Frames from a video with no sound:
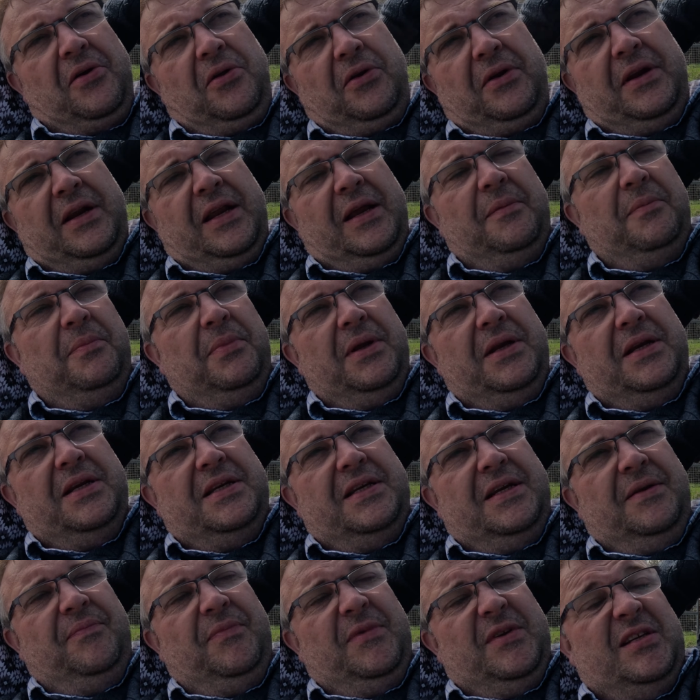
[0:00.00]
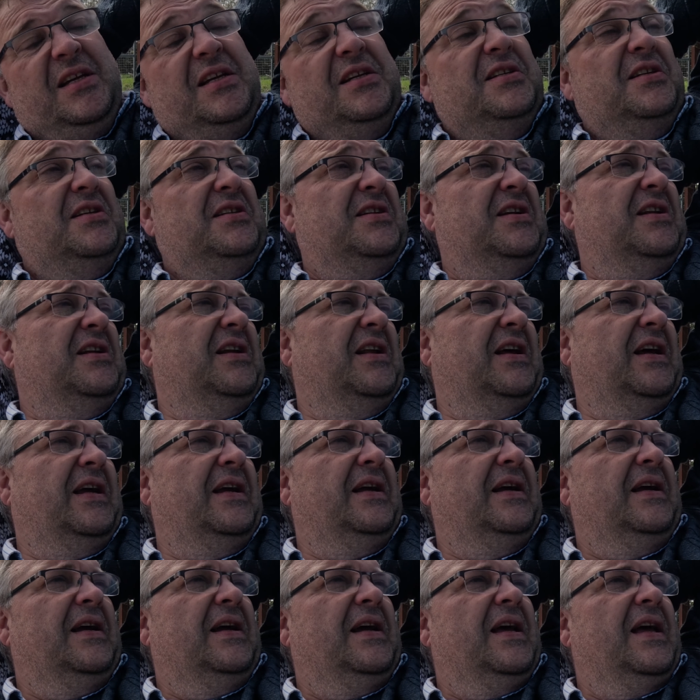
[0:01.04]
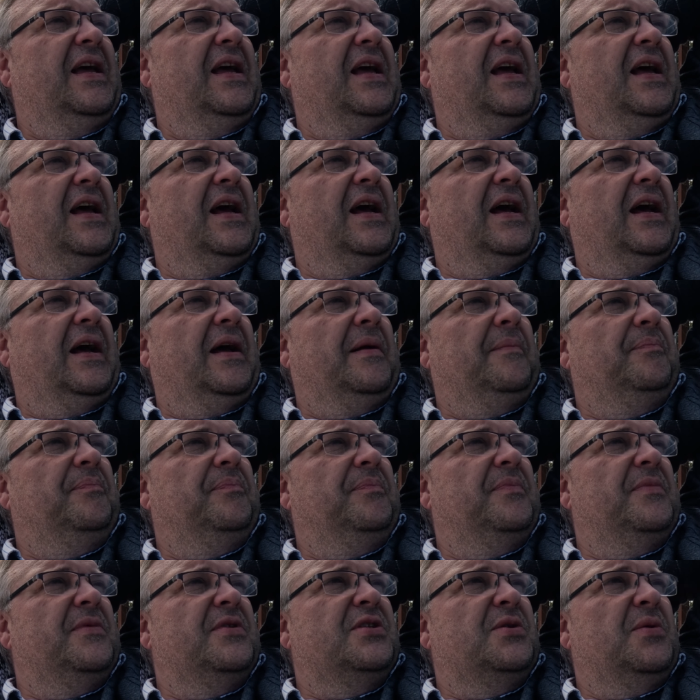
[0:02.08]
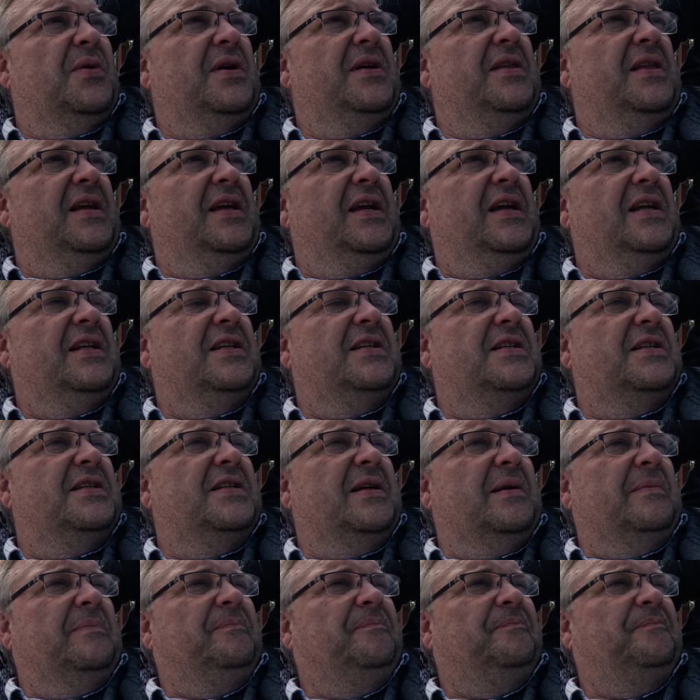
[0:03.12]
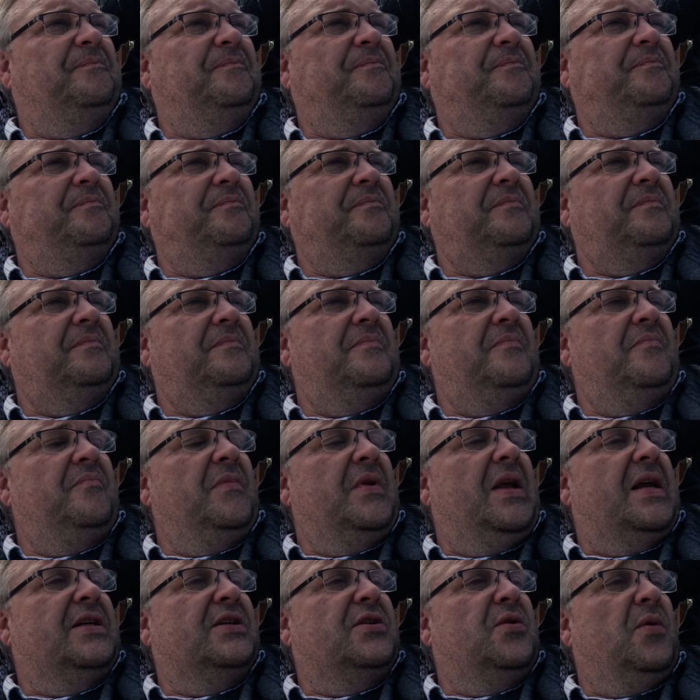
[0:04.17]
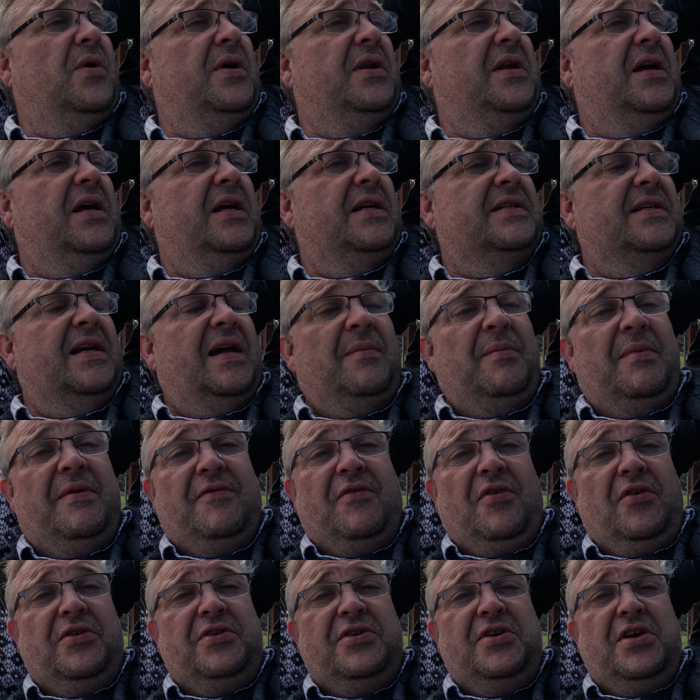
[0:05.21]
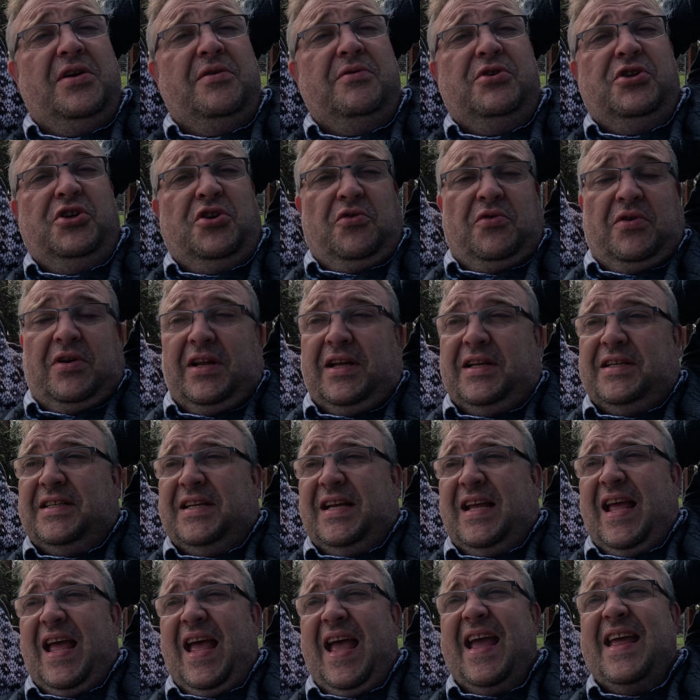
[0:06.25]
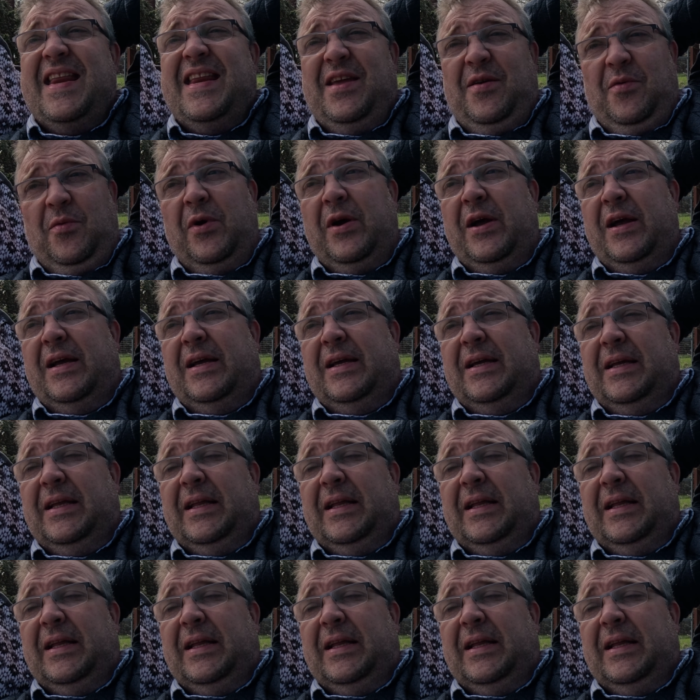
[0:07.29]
holiday, but it's Easter Sunday. So I think it's quite nice, and we've got no chocolate anywhere.